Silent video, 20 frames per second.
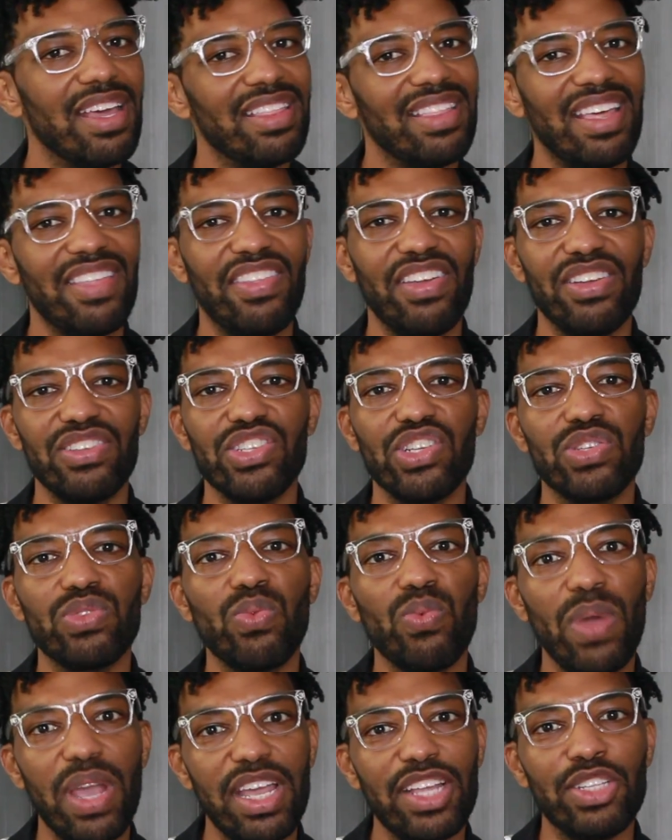that they're just
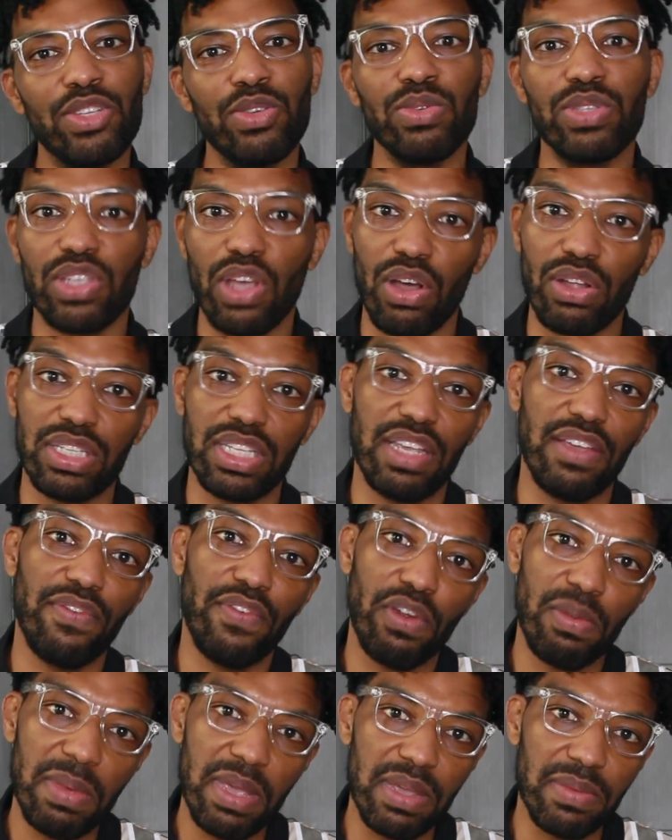way too salty
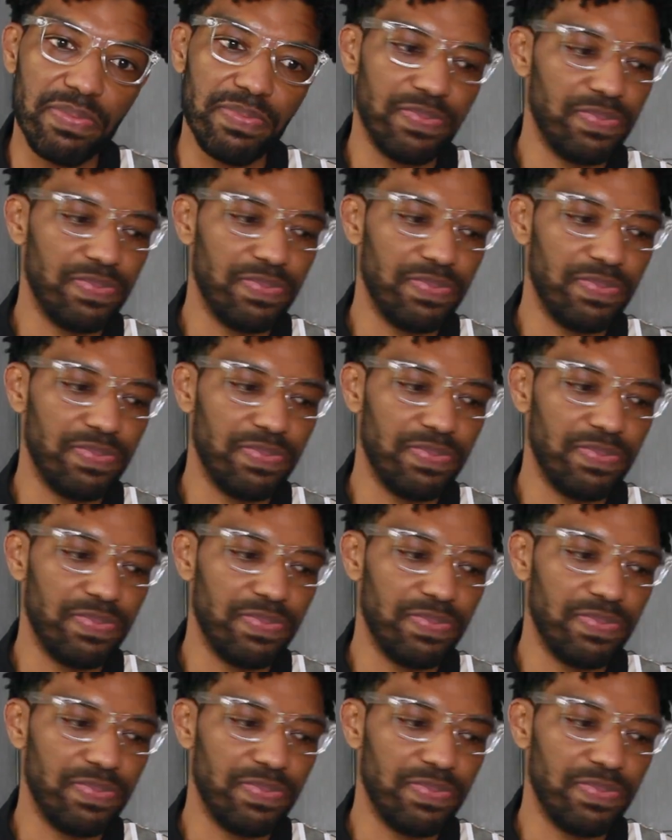for me.